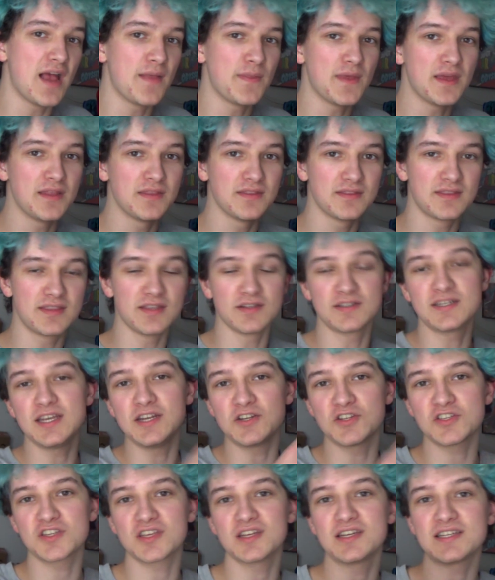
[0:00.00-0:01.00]
and then the
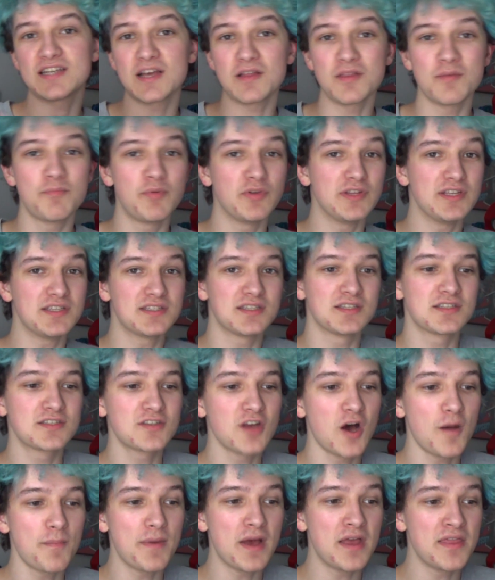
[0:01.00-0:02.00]
teacher's gonna tell the bullies to
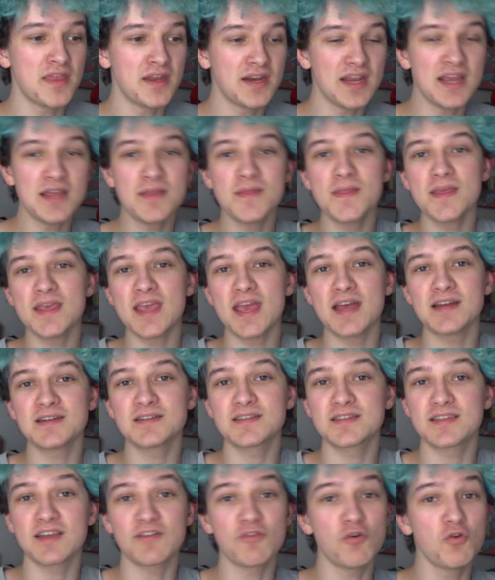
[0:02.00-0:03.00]
stop, and then in the
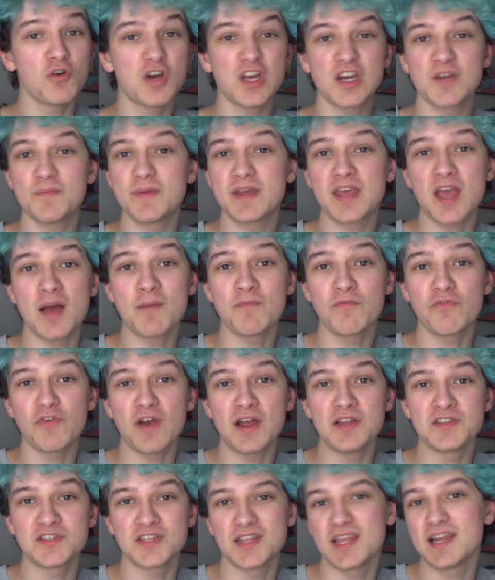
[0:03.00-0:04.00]
end, they're all gonna become
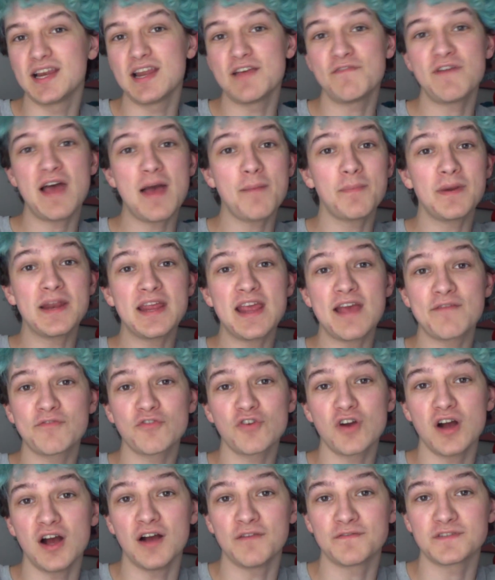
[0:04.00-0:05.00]
friends and they live happily
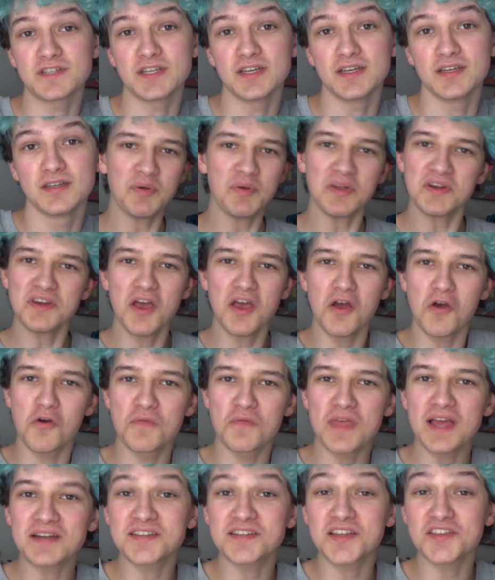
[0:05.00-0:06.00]
ever after. But no,
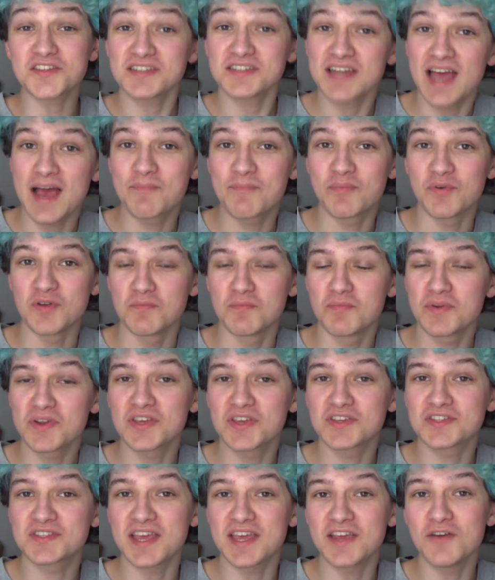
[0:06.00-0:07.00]
that doesn't happen,
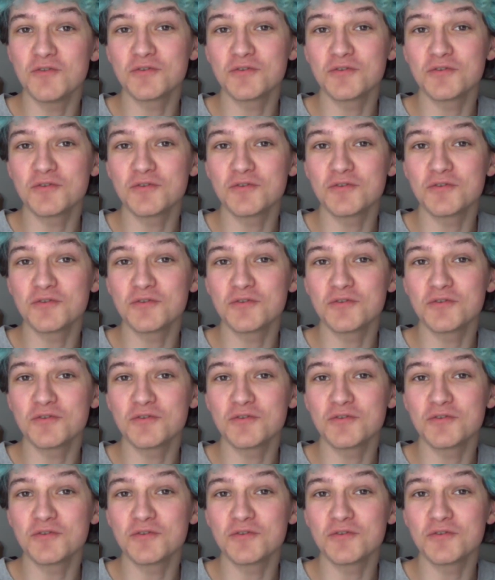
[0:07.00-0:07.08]
because they